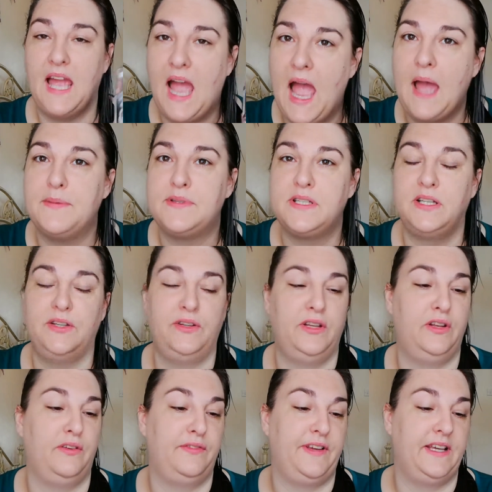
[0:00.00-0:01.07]
Absolutely
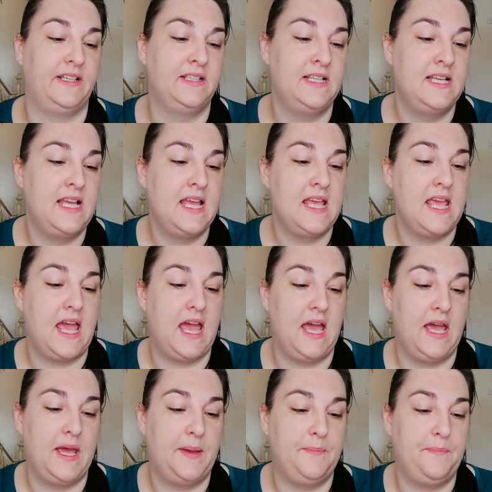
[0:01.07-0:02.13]
love
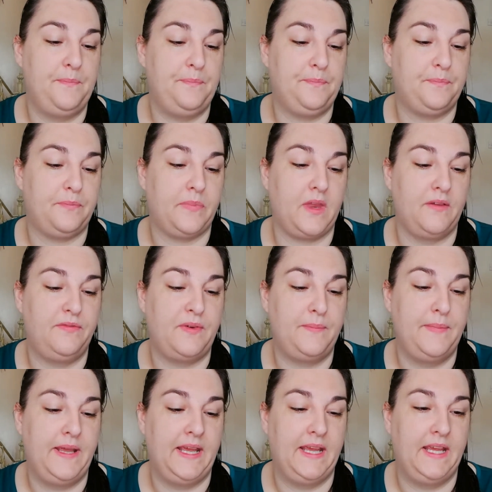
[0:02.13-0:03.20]
it. For
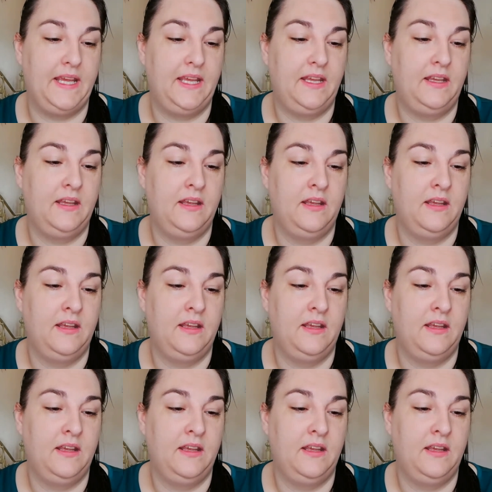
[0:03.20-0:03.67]
me,